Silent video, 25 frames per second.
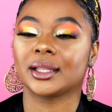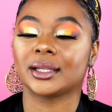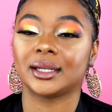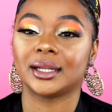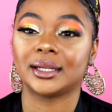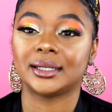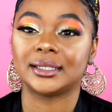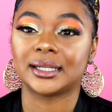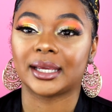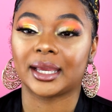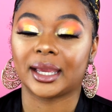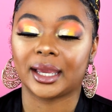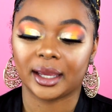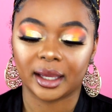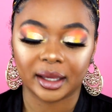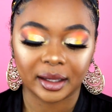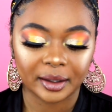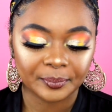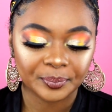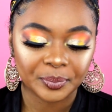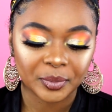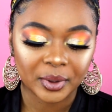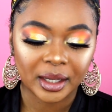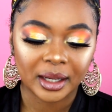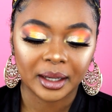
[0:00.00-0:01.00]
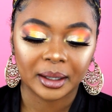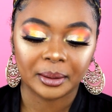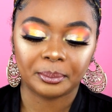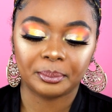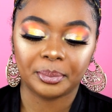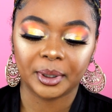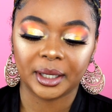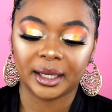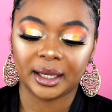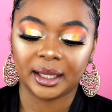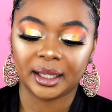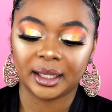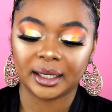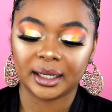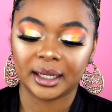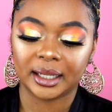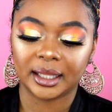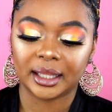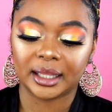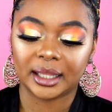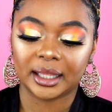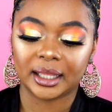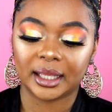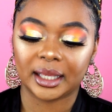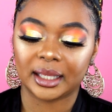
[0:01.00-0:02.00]
it a day.
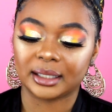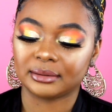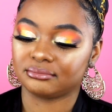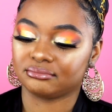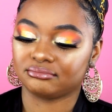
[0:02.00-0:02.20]
But,